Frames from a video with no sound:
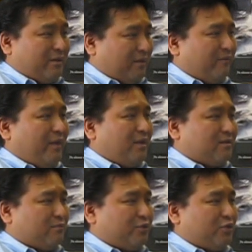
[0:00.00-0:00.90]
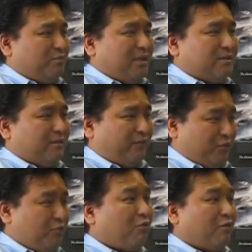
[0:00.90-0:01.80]
in advance, which means if
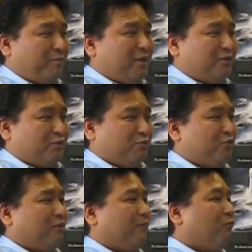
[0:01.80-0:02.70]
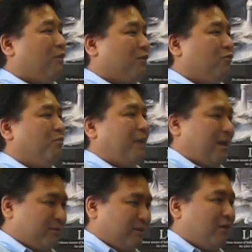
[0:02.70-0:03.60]
you are a patient, would you ever want to go
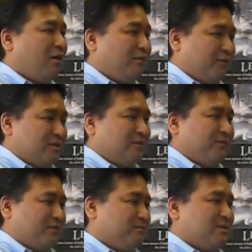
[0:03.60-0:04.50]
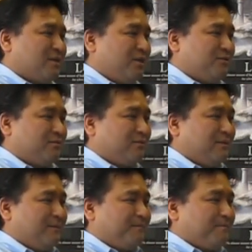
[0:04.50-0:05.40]
back to that office if it's rescheduled?
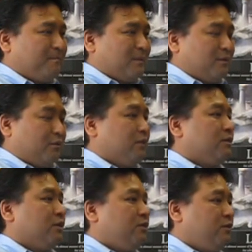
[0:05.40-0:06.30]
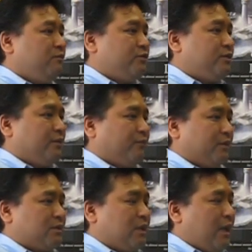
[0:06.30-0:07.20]
So there's a huge
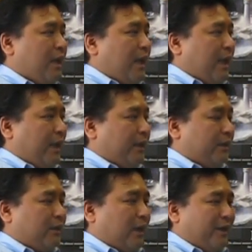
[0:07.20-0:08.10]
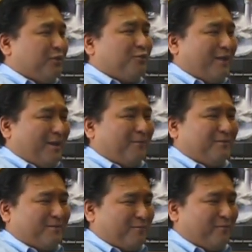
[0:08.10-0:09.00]
difference. companies. And I do have
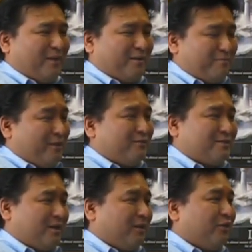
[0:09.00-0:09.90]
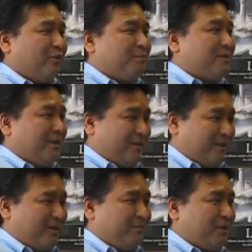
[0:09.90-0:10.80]
some of my competitors get a little upset at
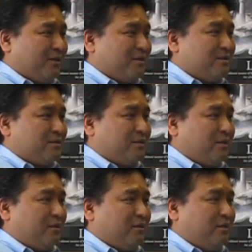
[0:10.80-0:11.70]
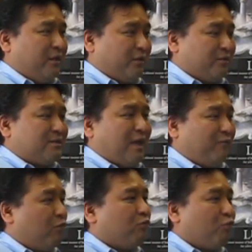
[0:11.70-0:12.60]
that because their
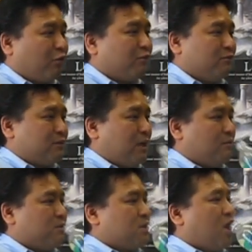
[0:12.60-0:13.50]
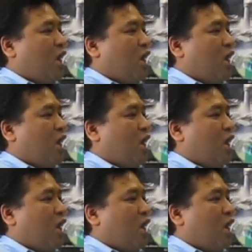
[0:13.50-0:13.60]
staff won't work those hours.